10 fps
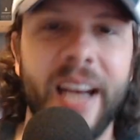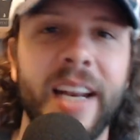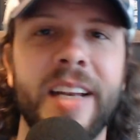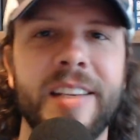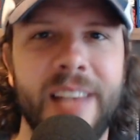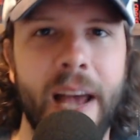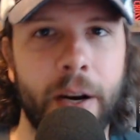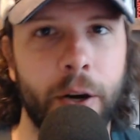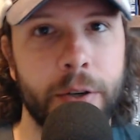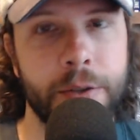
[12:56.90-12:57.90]
end is Zach
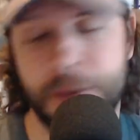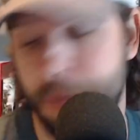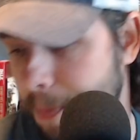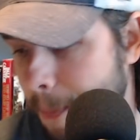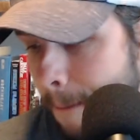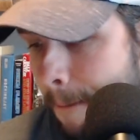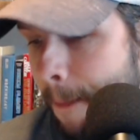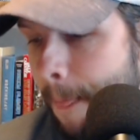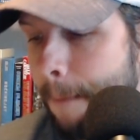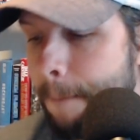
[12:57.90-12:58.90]
Ertz.
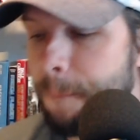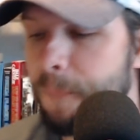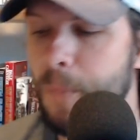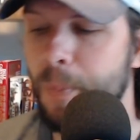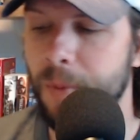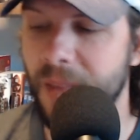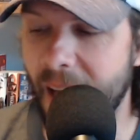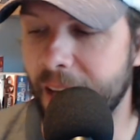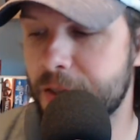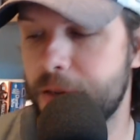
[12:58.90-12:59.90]

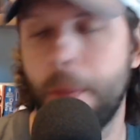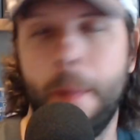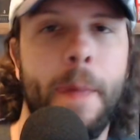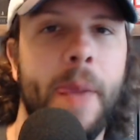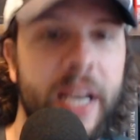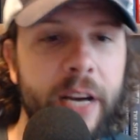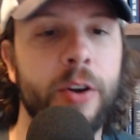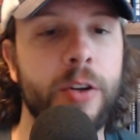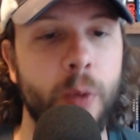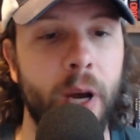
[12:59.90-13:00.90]
Next, here
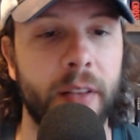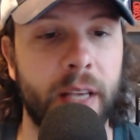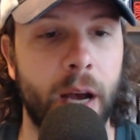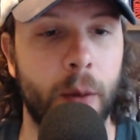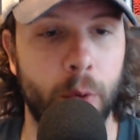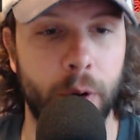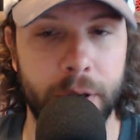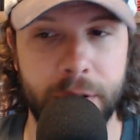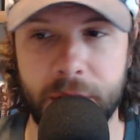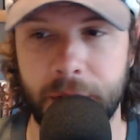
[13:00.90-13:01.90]
is why the
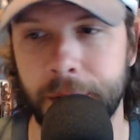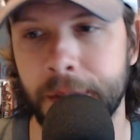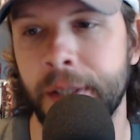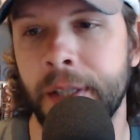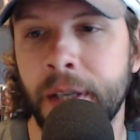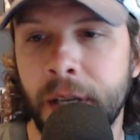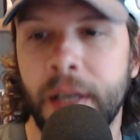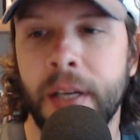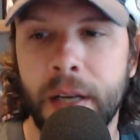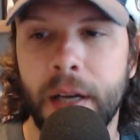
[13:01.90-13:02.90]
Cowboys...
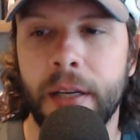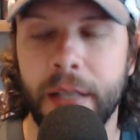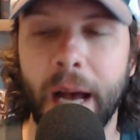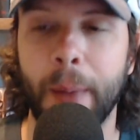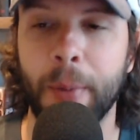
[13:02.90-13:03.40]
Yeah, I'm going to